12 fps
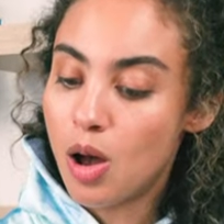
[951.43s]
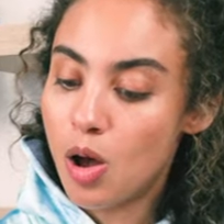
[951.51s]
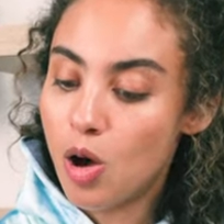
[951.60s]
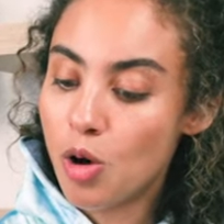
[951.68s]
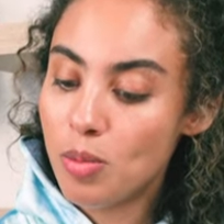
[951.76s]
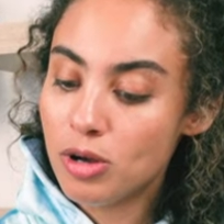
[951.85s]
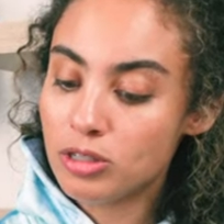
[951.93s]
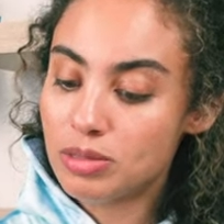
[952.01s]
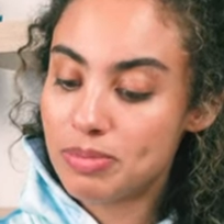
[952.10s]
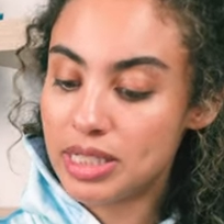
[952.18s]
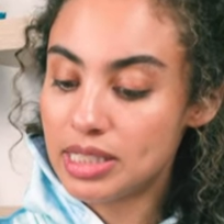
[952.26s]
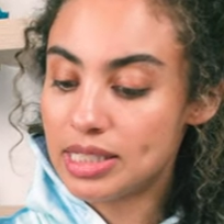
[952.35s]

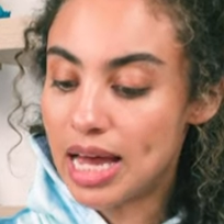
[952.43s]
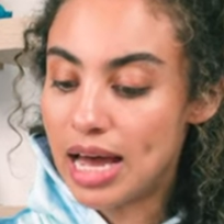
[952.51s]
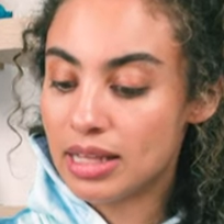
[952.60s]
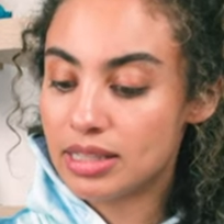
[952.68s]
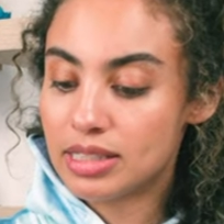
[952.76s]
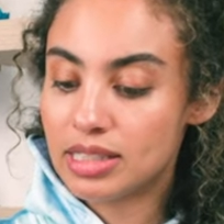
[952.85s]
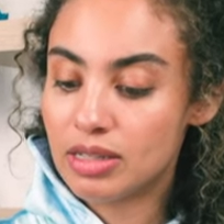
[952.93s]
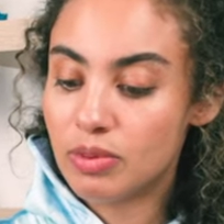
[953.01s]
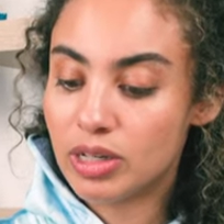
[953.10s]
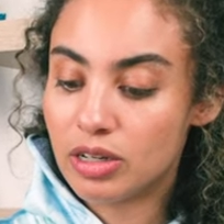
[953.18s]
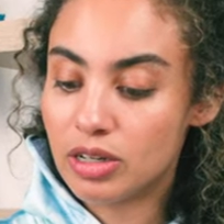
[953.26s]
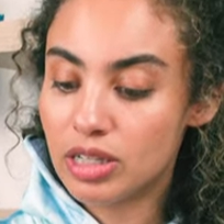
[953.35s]
Almost missed that. Let's see what